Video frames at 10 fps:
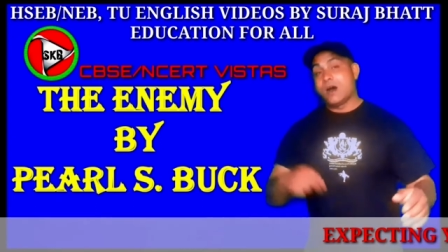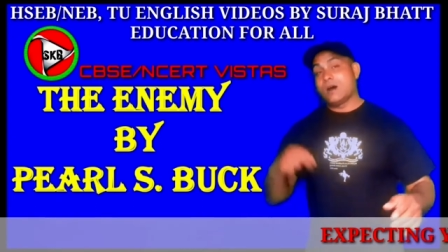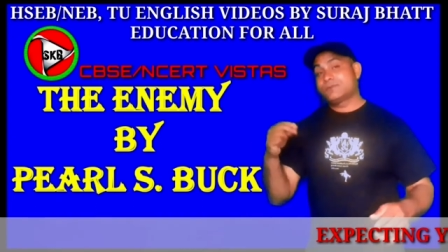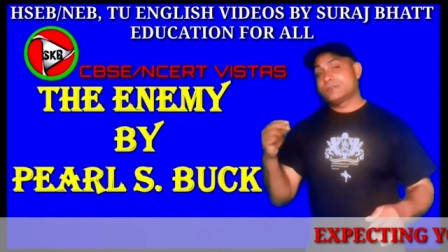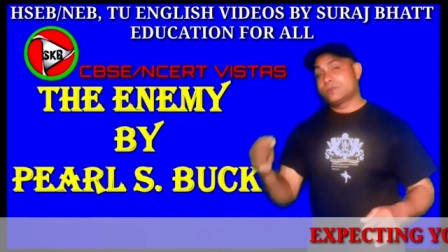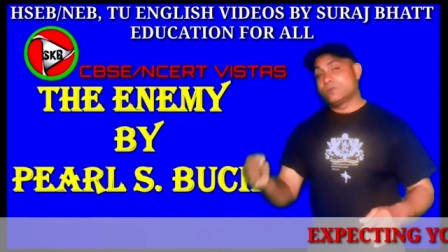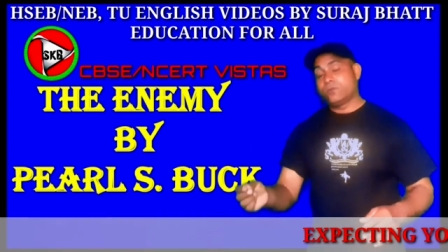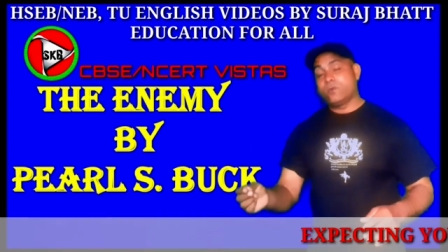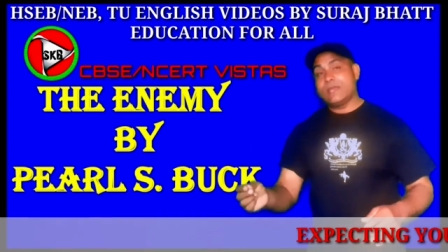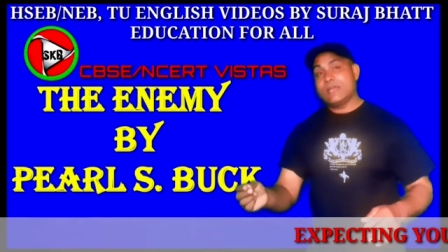After a
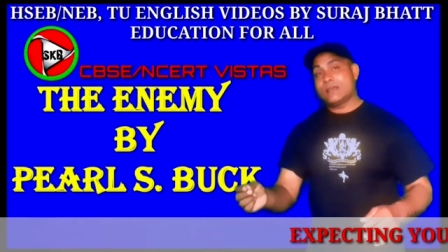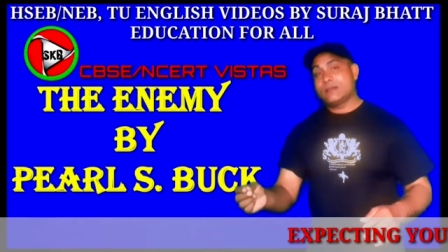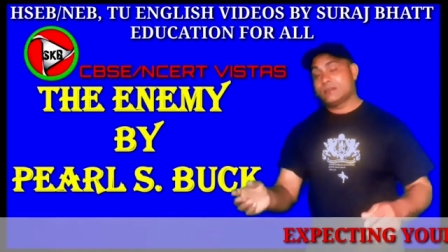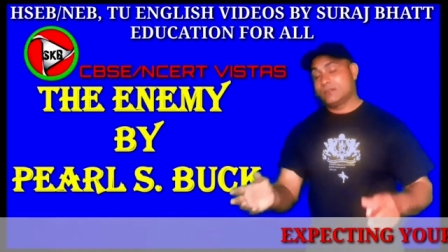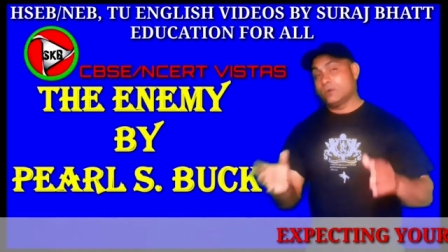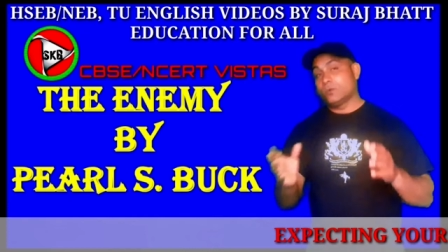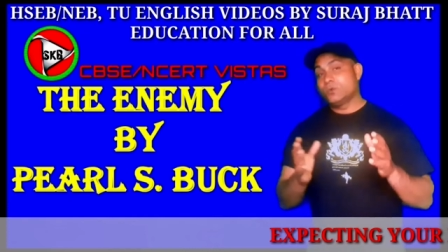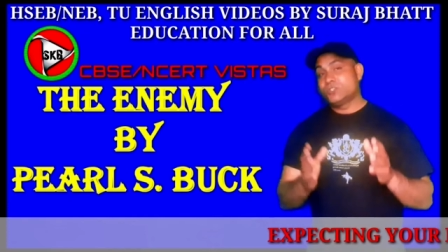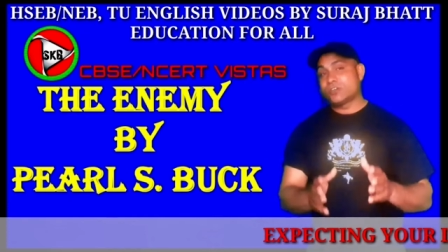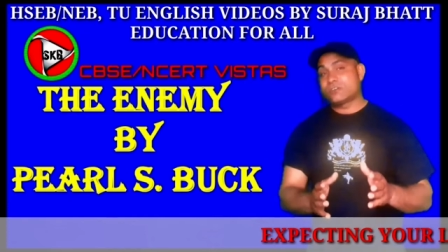week, the
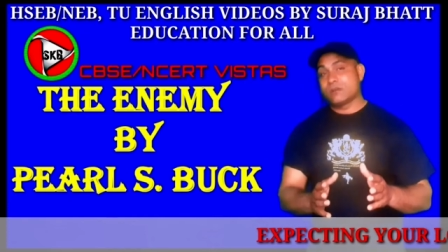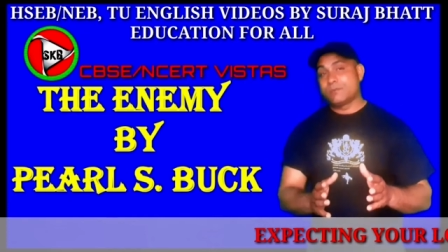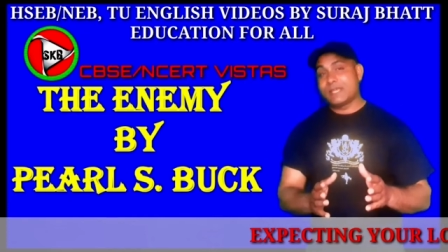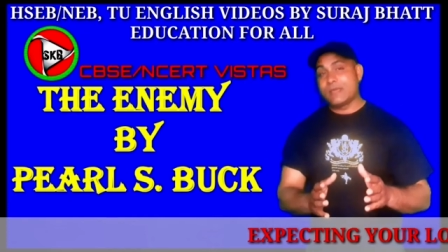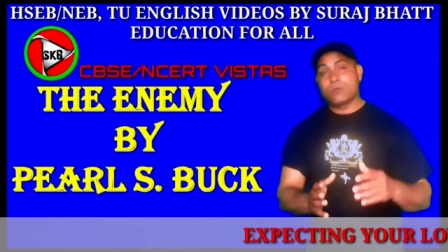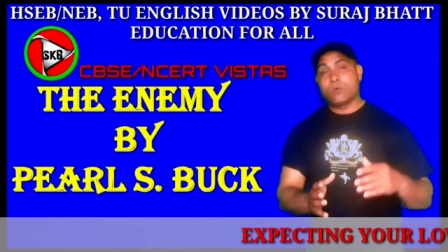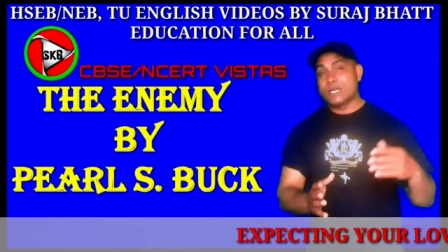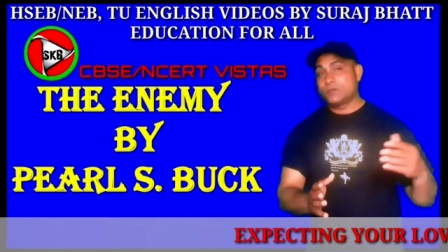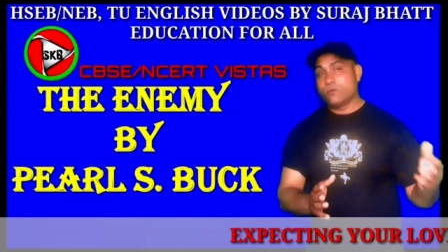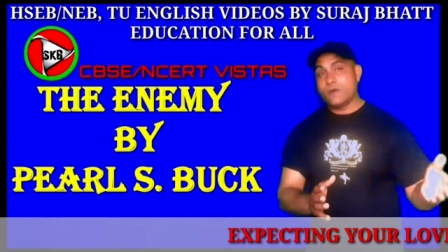old general became
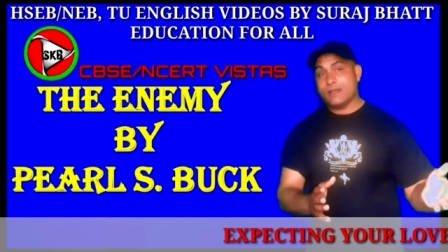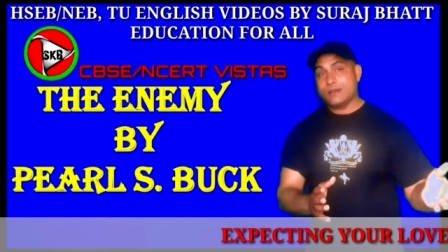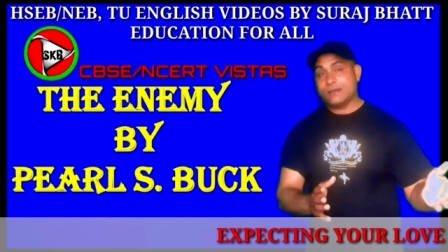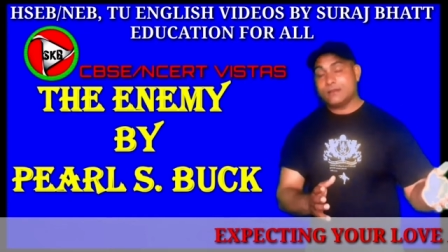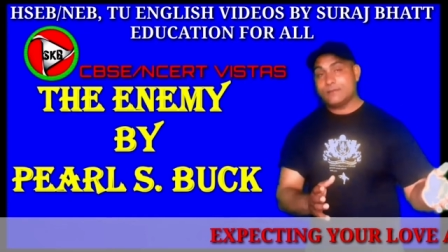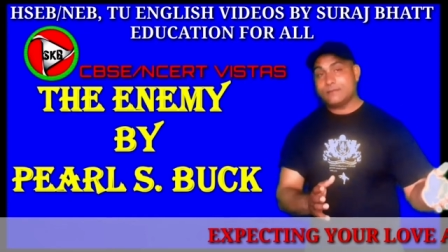quite well.